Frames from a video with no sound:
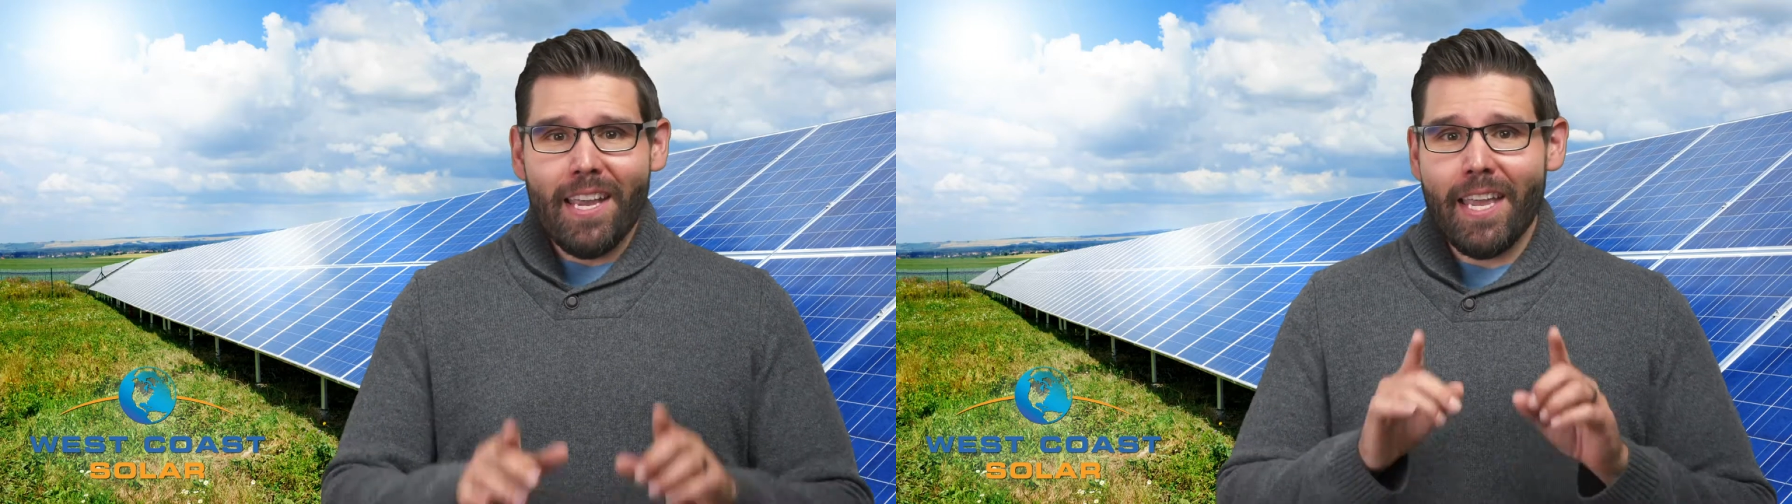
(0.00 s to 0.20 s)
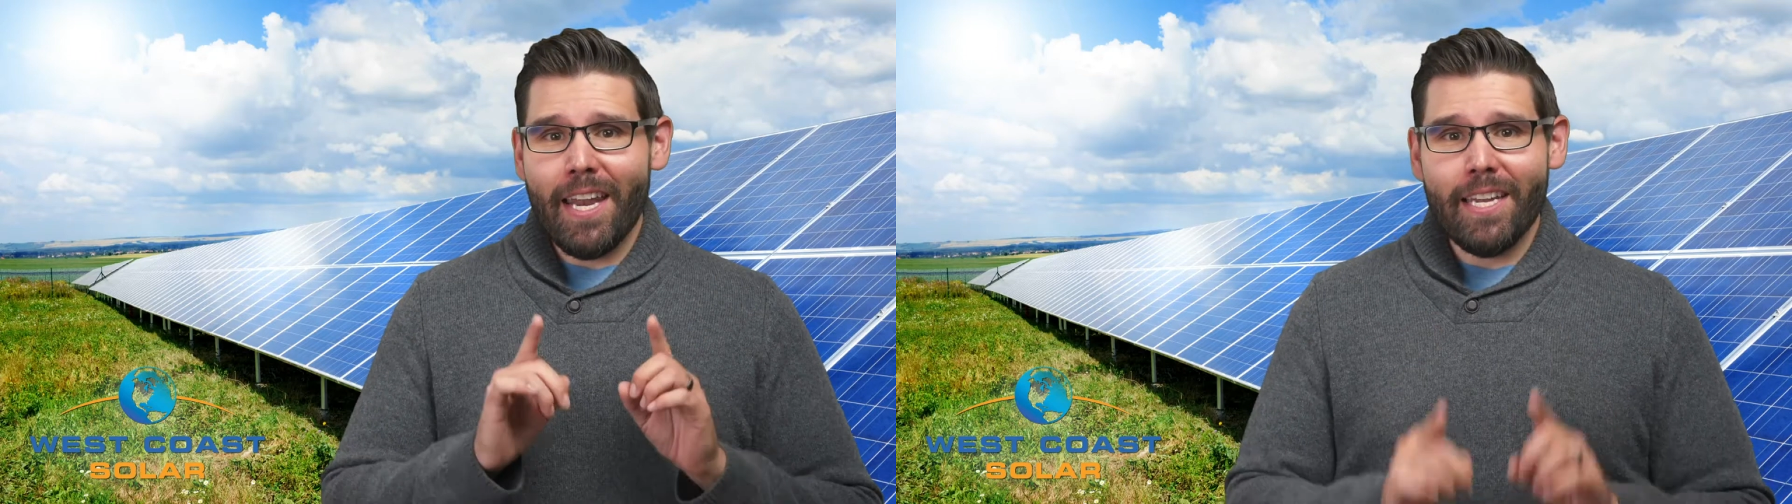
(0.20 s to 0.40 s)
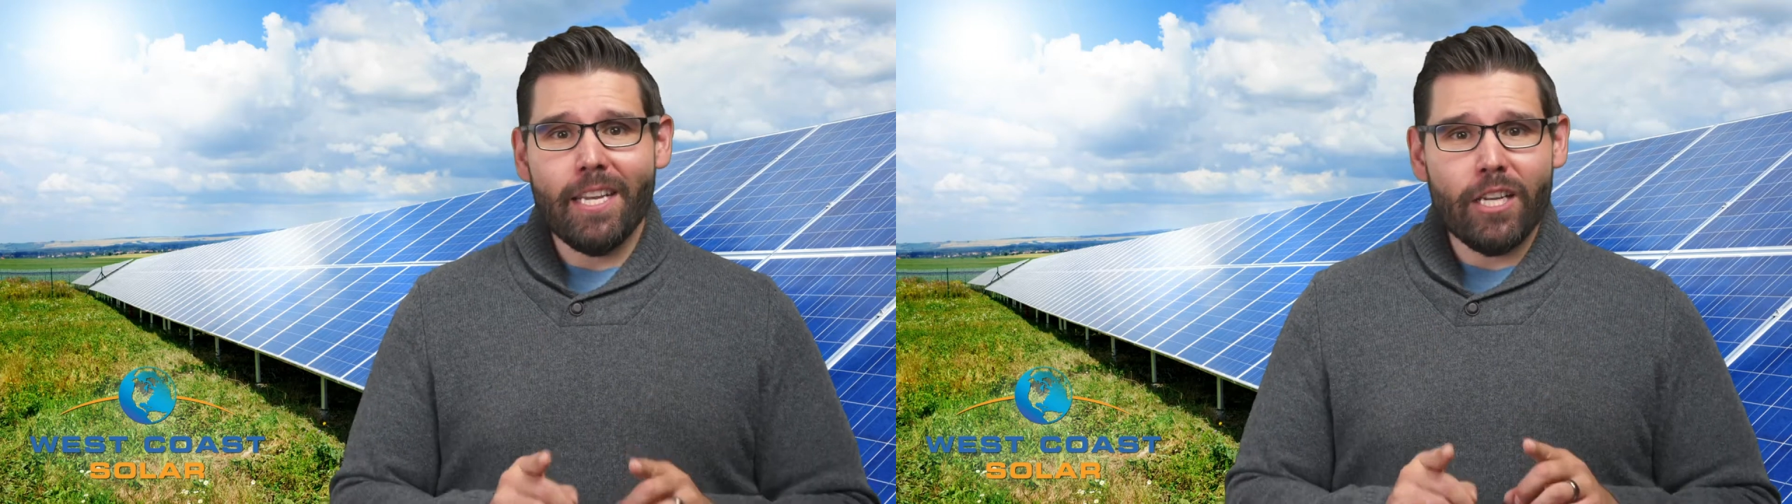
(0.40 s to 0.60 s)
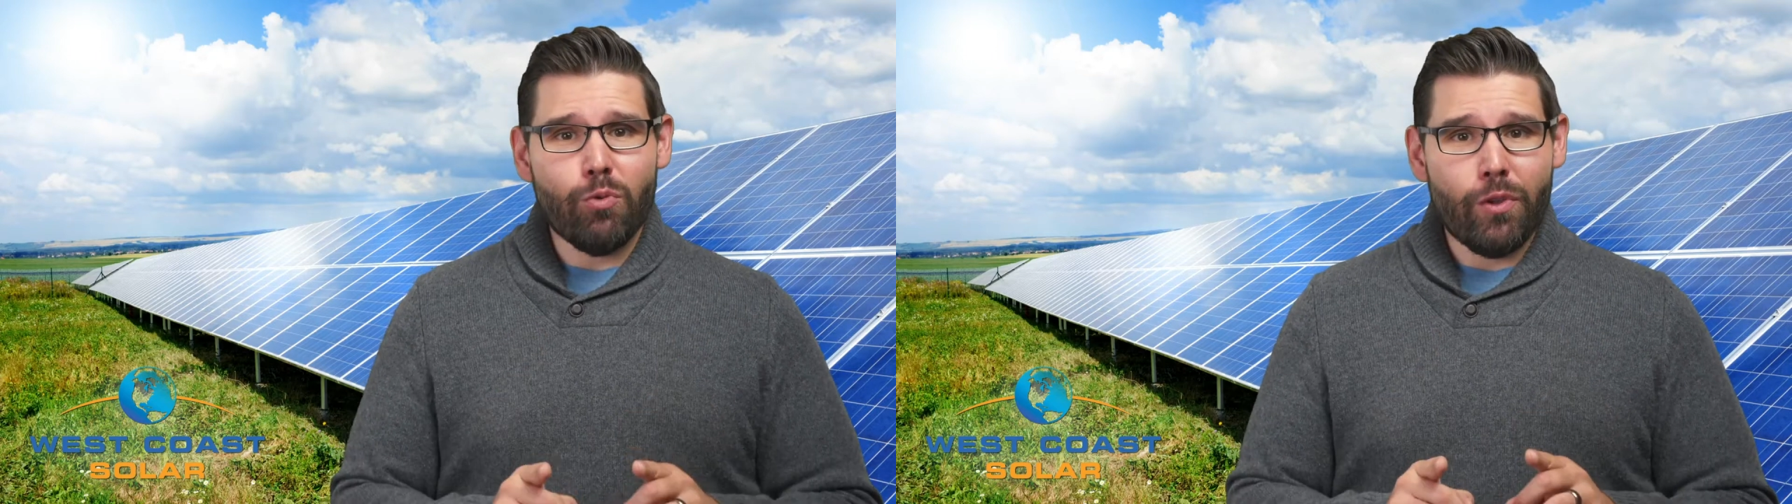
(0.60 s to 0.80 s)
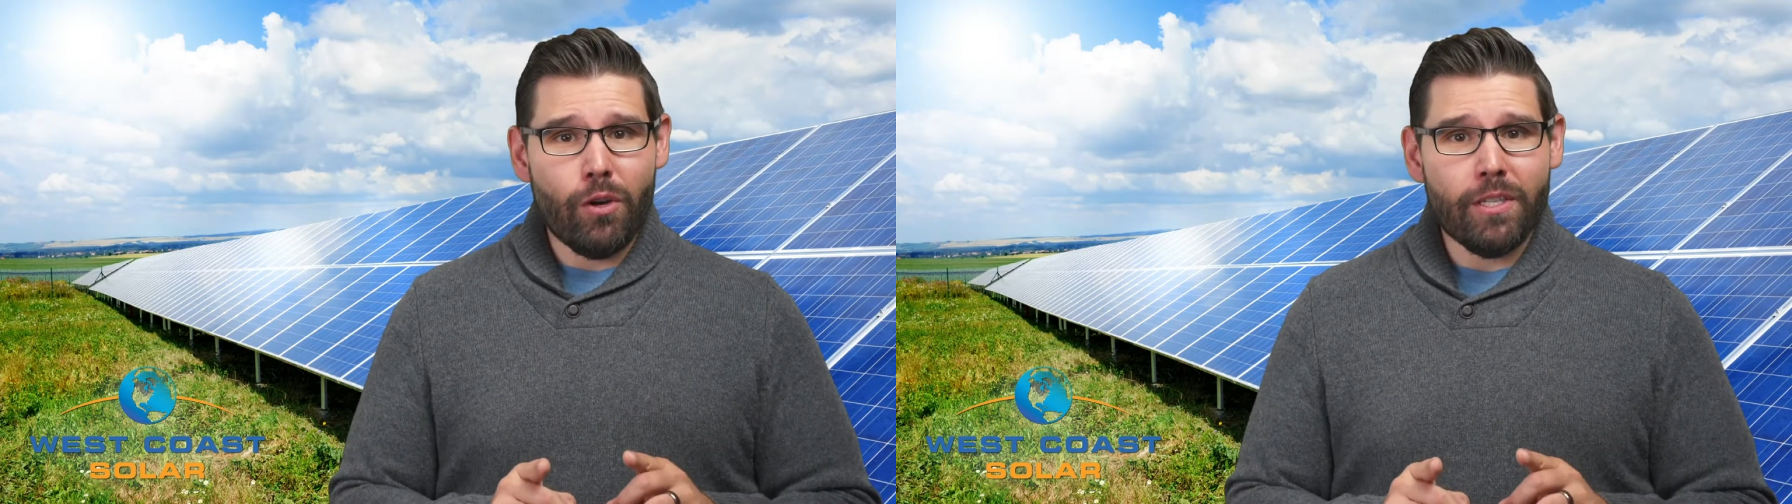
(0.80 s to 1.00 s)
Get in touch
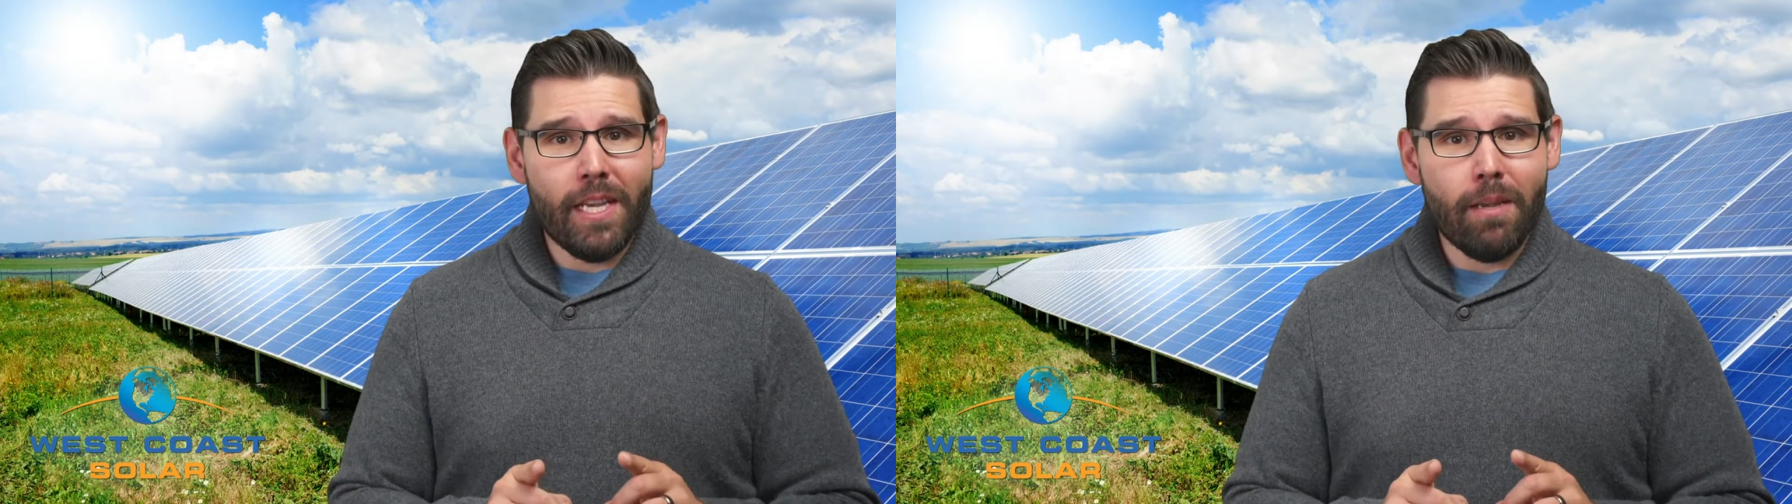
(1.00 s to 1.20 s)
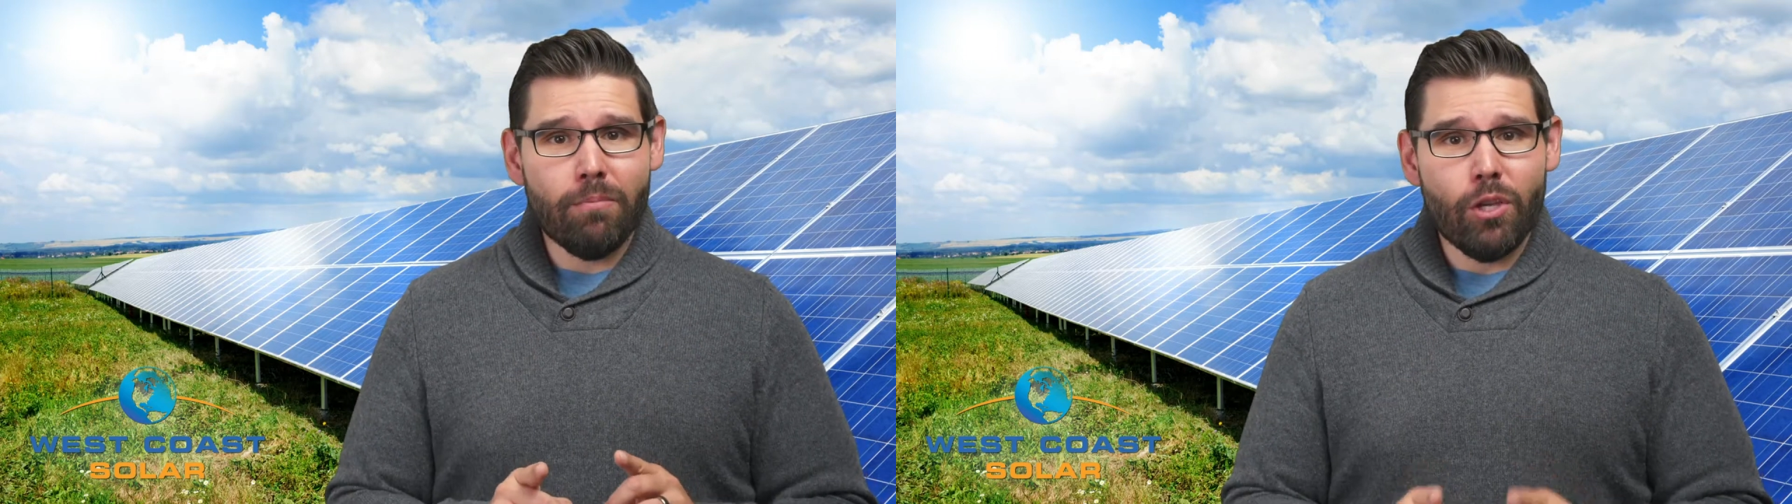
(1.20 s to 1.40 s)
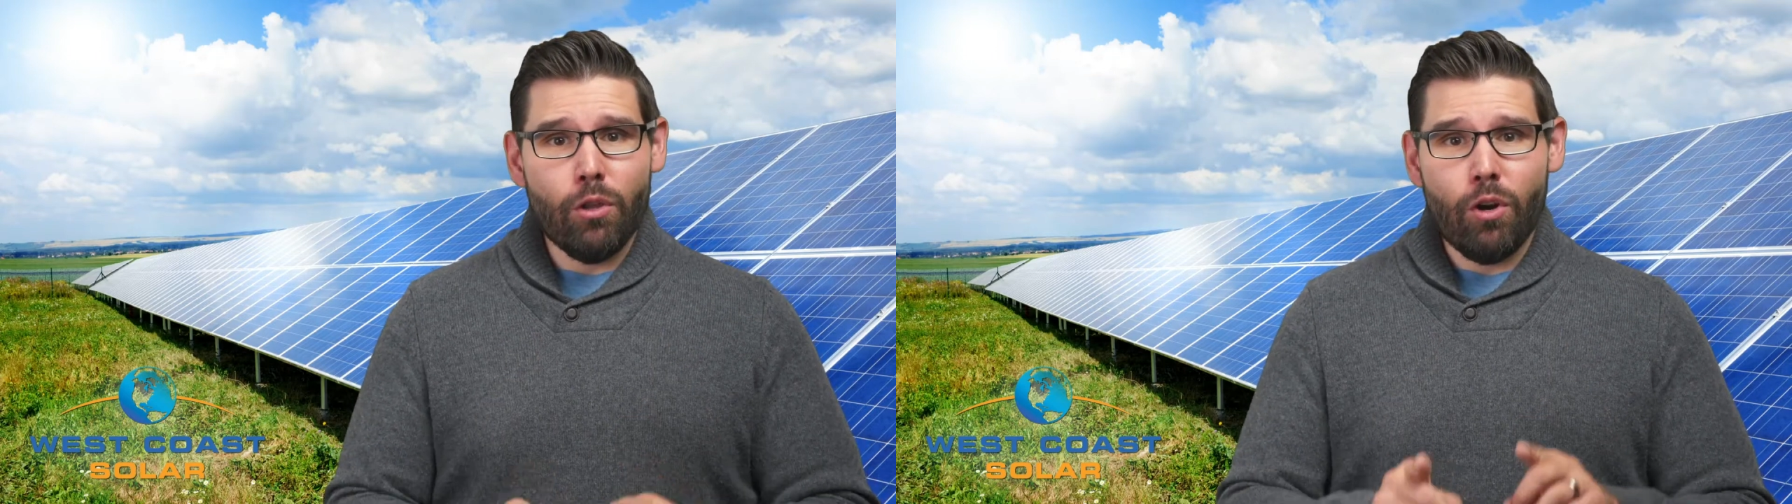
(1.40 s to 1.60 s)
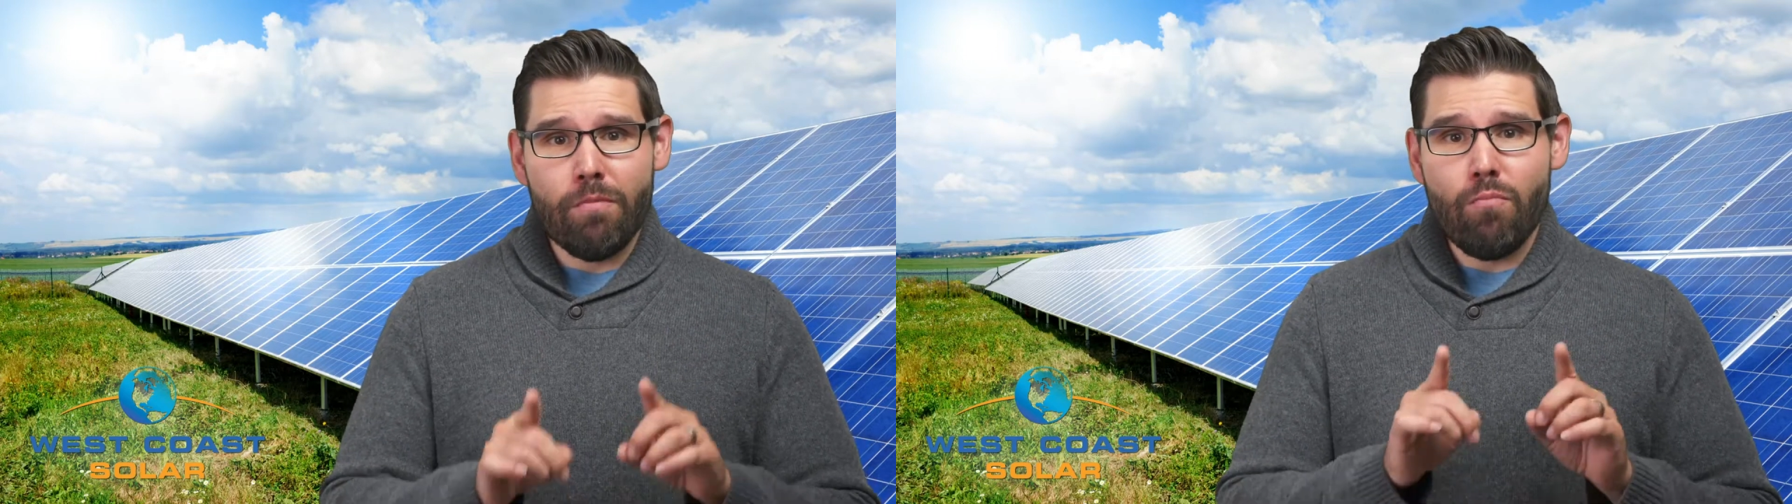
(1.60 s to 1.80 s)
with our team to learn